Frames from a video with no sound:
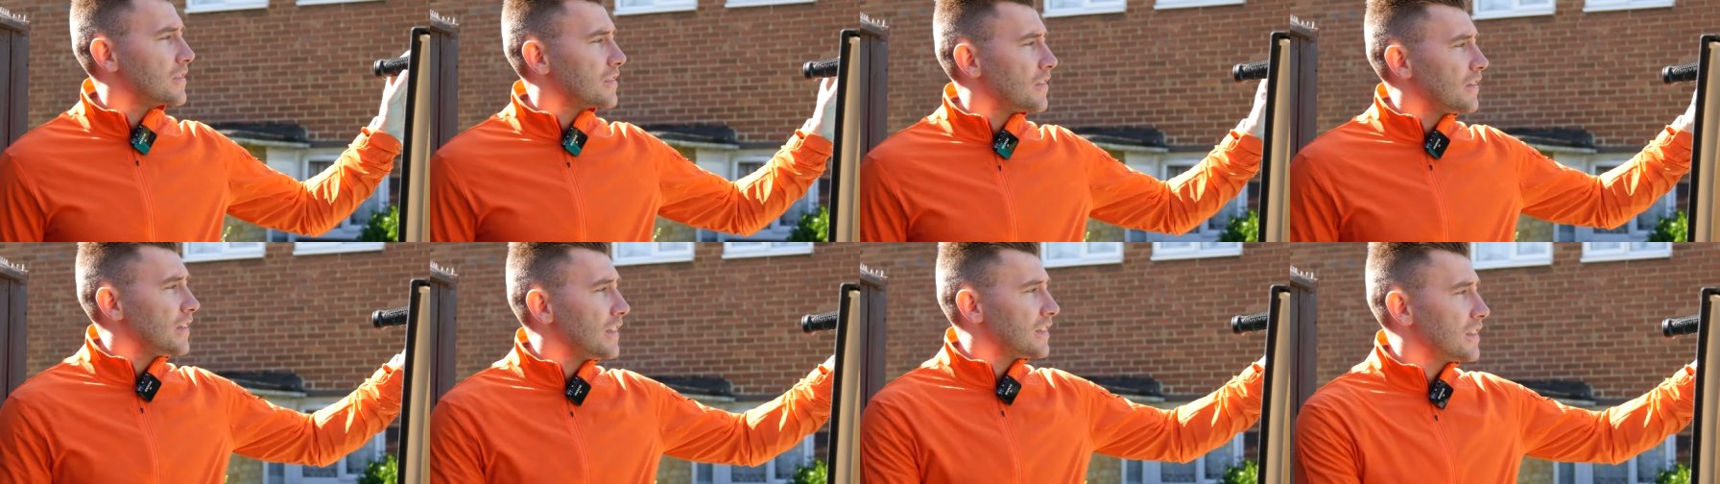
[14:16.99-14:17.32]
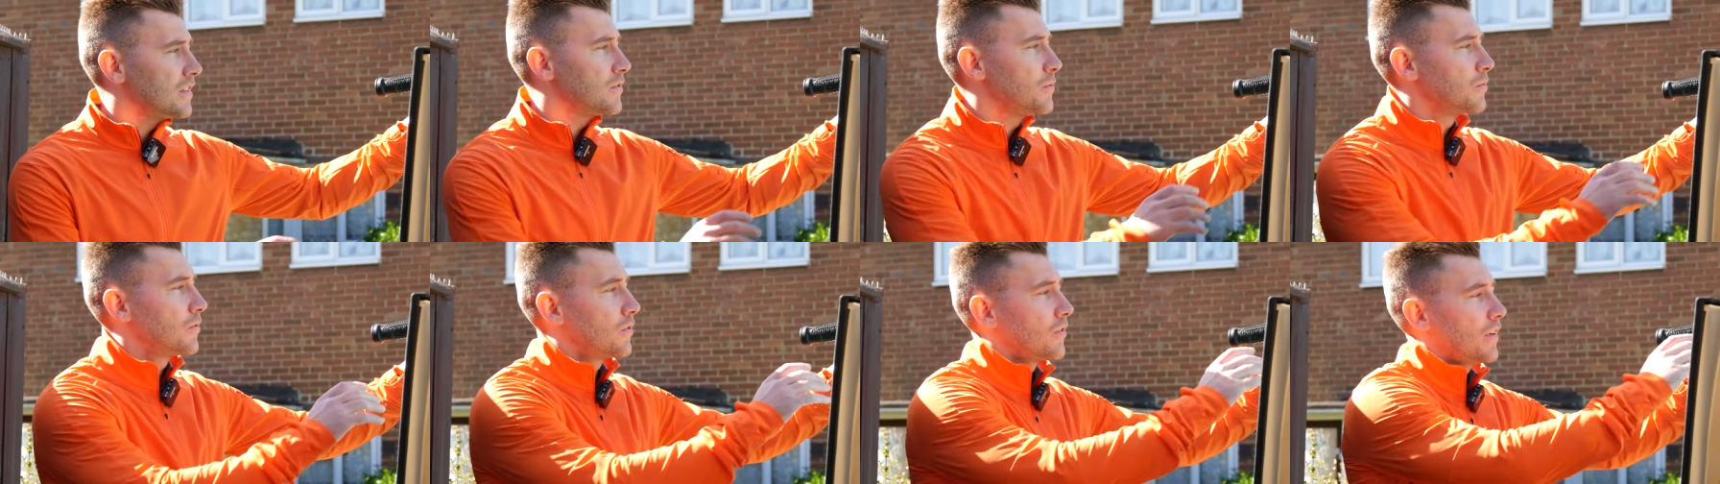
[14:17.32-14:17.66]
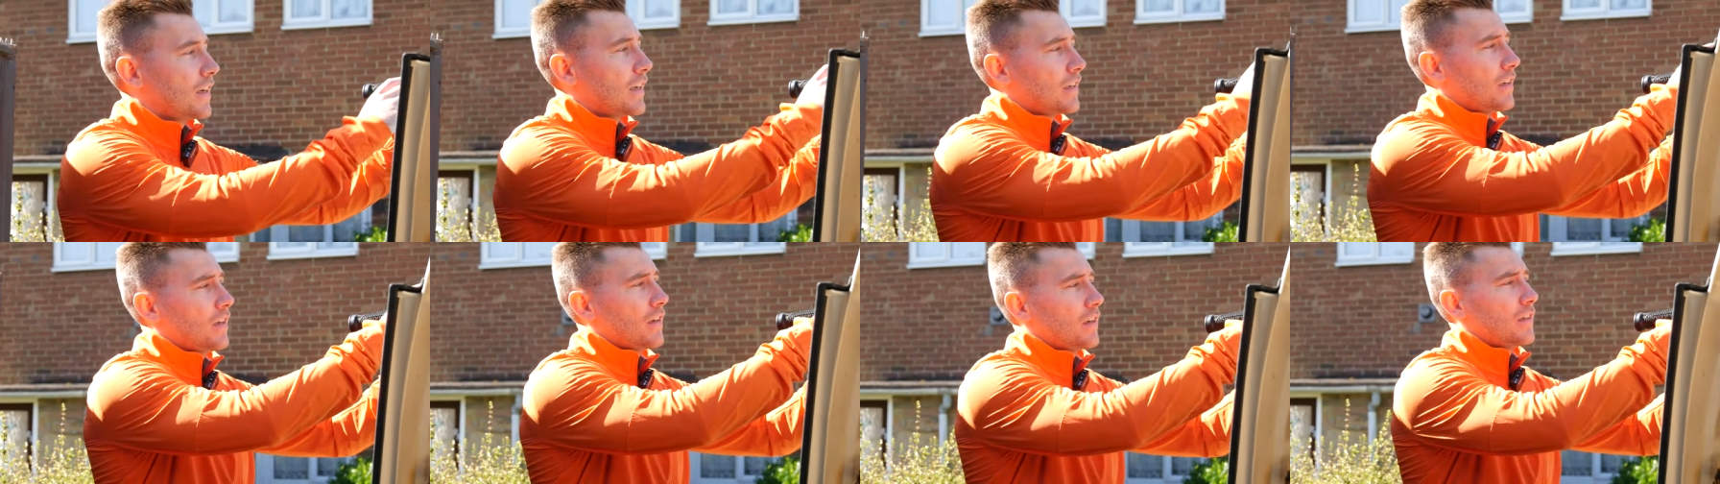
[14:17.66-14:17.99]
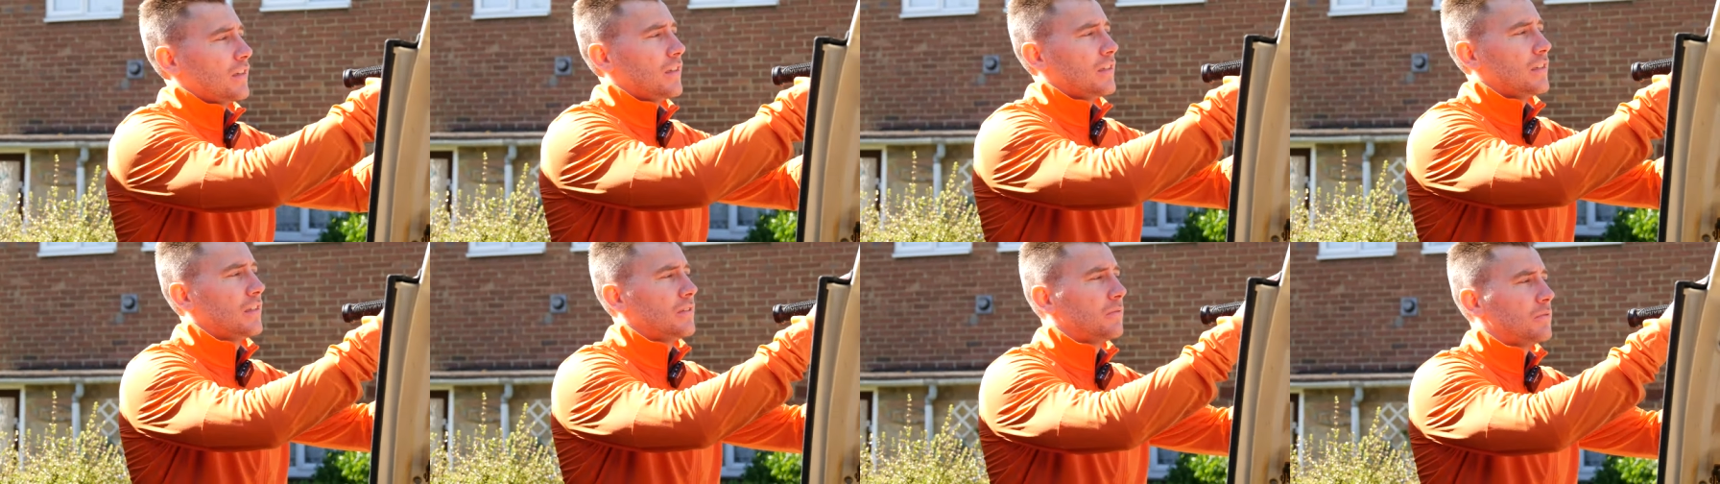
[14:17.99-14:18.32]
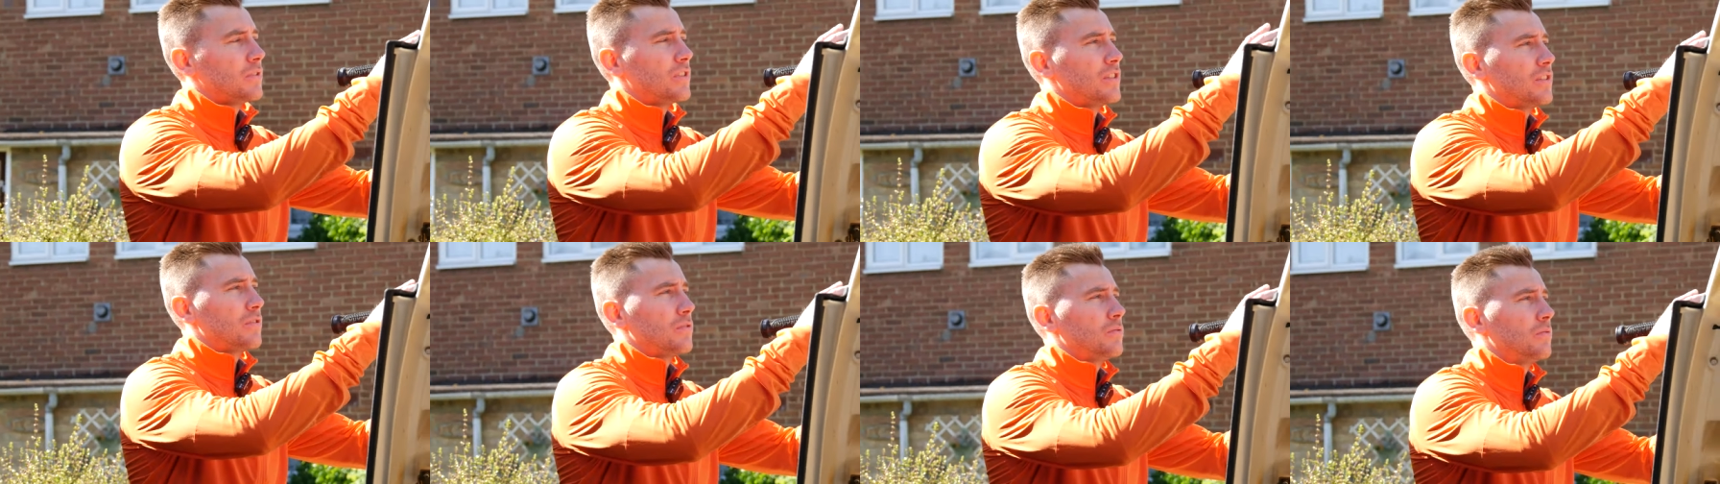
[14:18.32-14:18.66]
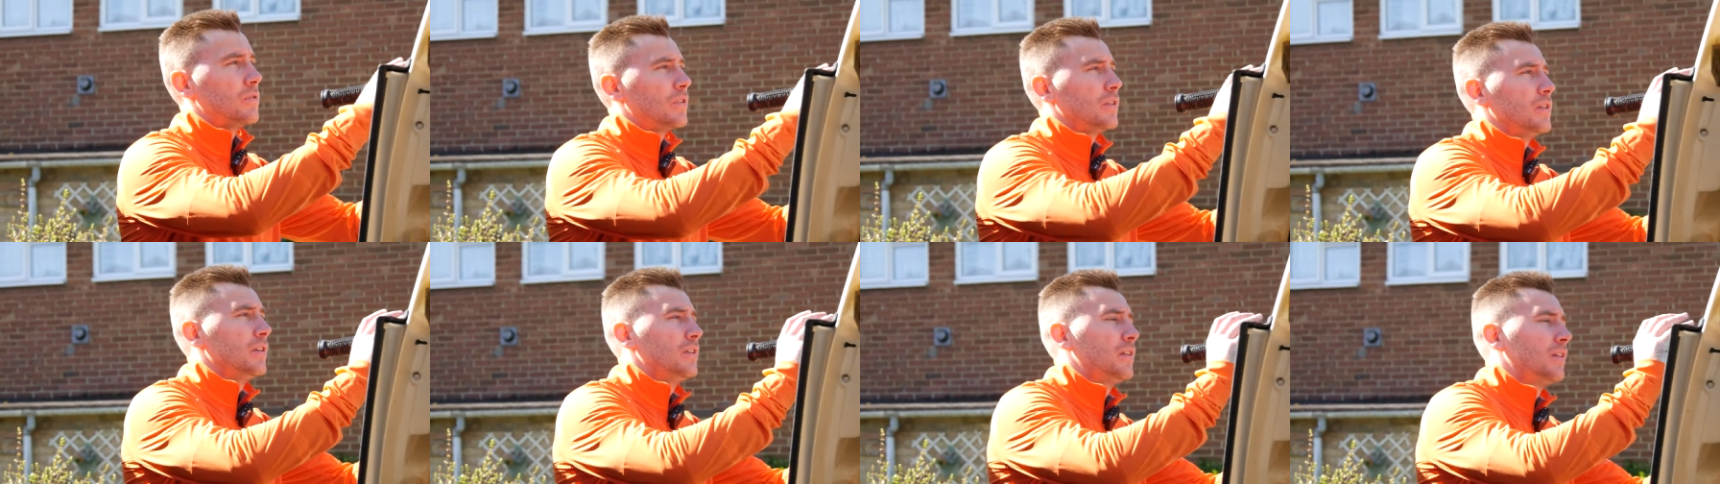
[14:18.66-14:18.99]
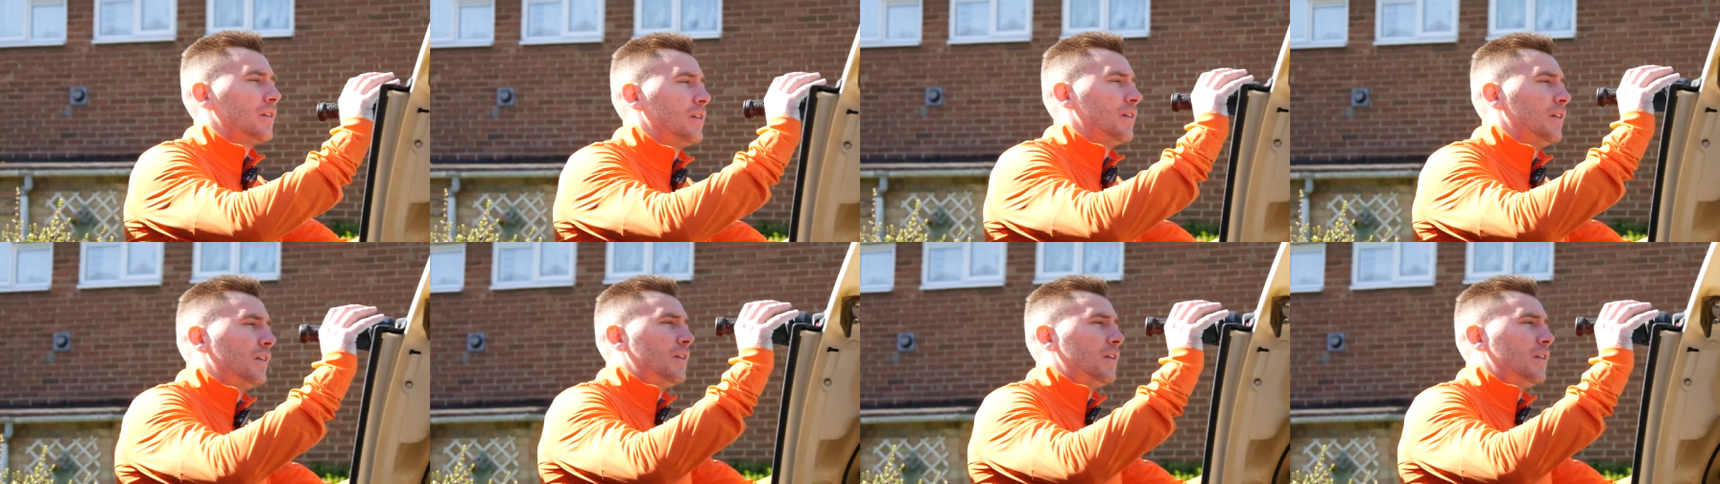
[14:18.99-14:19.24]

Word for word: So this is all correct, luckily, which is all good.